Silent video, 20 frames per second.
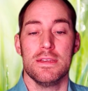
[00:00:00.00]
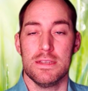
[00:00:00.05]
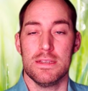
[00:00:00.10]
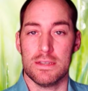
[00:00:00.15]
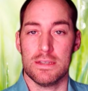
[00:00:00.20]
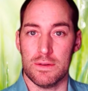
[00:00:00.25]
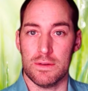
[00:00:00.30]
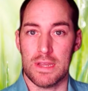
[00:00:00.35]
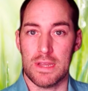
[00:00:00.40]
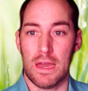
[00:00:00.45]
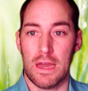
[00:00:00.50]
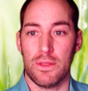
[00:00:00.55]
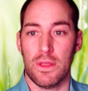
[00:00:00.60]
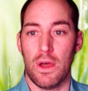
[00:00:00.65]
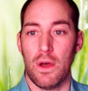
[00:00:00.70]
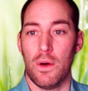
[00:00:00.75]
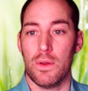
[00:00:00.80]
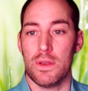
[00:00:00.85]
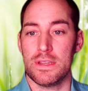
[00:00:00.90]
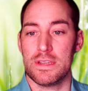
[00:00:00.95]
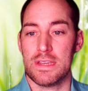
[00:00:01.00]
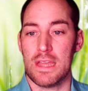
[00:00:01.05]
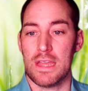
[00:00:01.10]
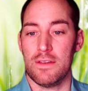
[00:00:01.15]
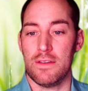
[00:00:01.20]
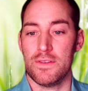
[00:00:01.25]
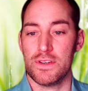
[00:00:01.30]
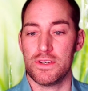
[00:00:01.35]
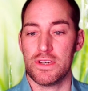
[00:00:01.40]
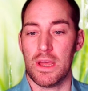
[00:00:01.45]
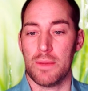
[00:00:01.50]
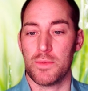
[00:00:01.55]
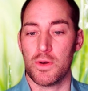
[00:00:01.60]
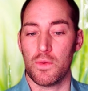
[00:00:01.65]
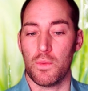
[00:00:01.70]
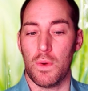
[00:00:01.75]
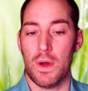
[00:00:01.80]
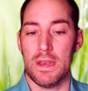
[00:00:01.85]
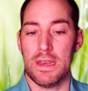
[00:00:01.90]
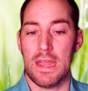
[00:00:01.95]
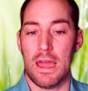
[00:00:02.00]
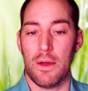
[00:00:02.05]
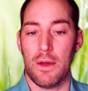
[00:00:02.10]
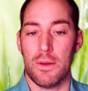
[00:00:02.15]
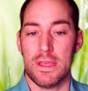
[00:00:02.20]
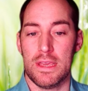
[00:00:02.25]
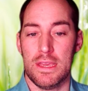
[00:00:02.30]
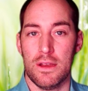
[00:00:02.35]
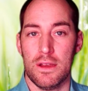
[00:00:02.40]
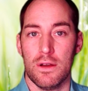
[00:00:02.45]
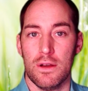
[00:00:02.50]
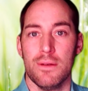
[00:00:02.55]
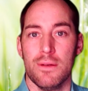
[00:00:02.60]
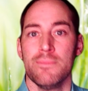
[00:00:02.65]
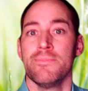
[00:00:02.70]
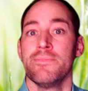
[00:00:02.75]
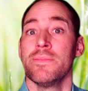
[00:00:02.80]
So download Stanovich Chapter 1 down here.